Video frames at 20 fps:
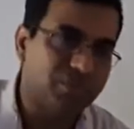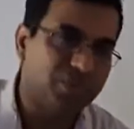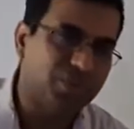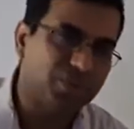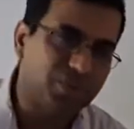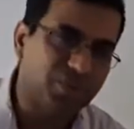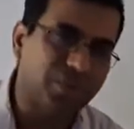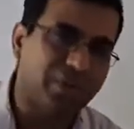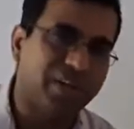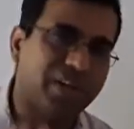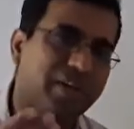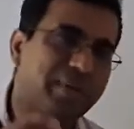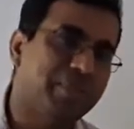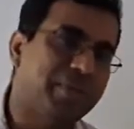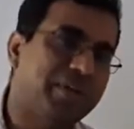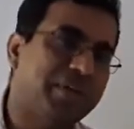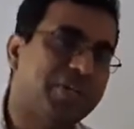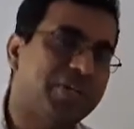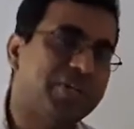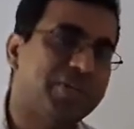Usual
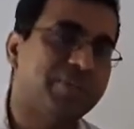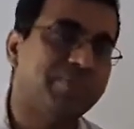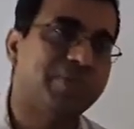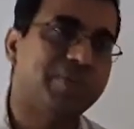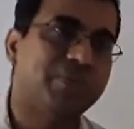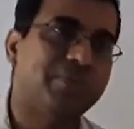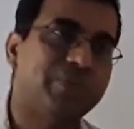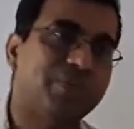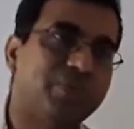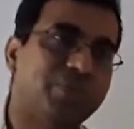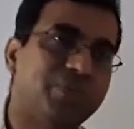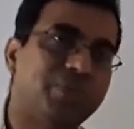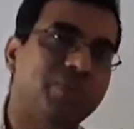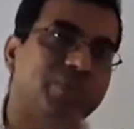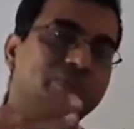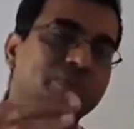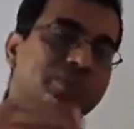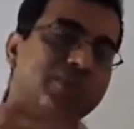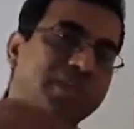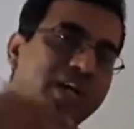recommendation would be
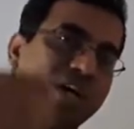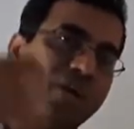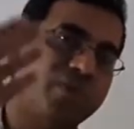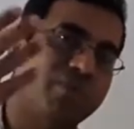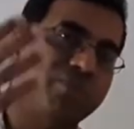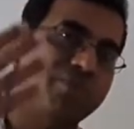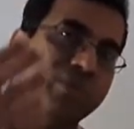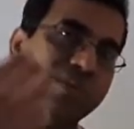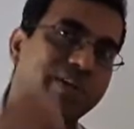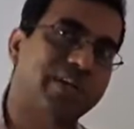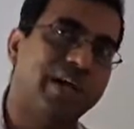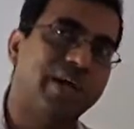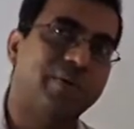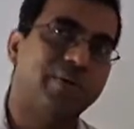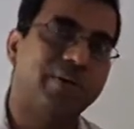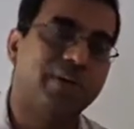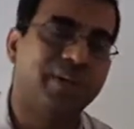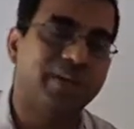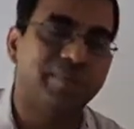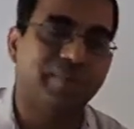to start off with a
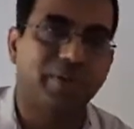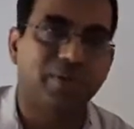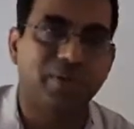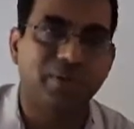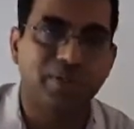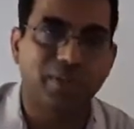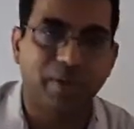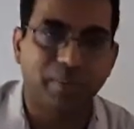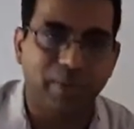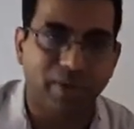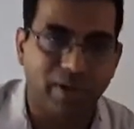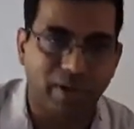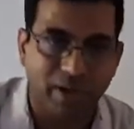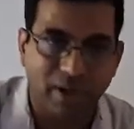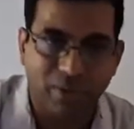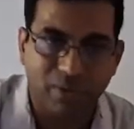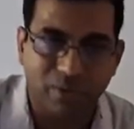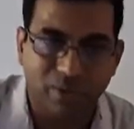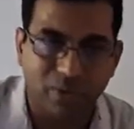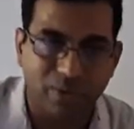diuretic because they have been
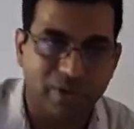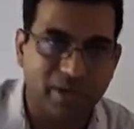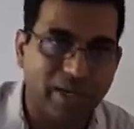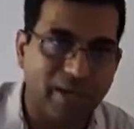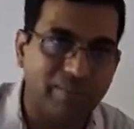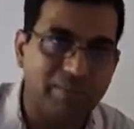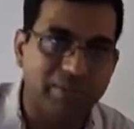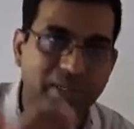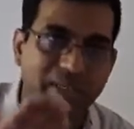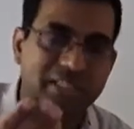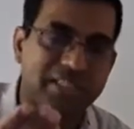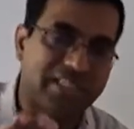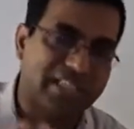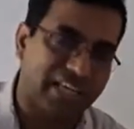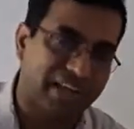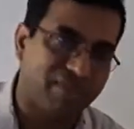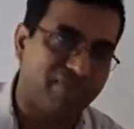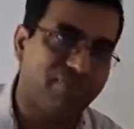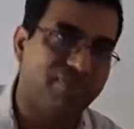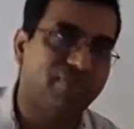around a long time, they are
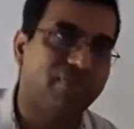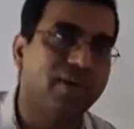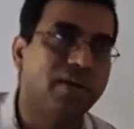safe.